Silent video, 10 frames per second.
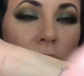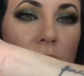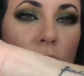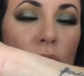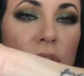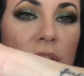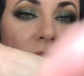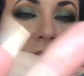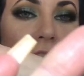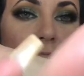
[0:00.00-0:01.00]
The only
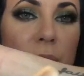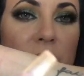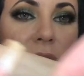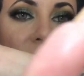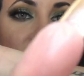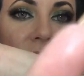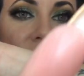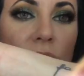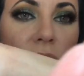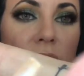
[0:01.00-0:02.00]
thing it comes is
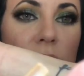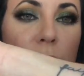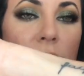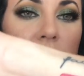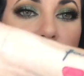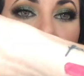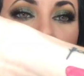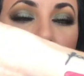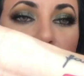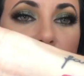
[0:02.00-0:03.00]
only the polish.
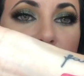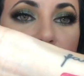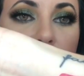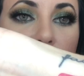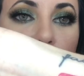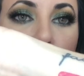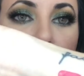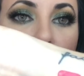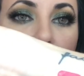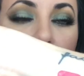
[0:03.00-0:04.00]
The lipstick will
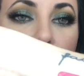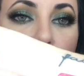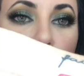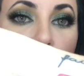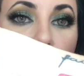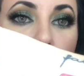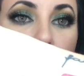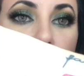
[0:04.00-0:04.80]
not move.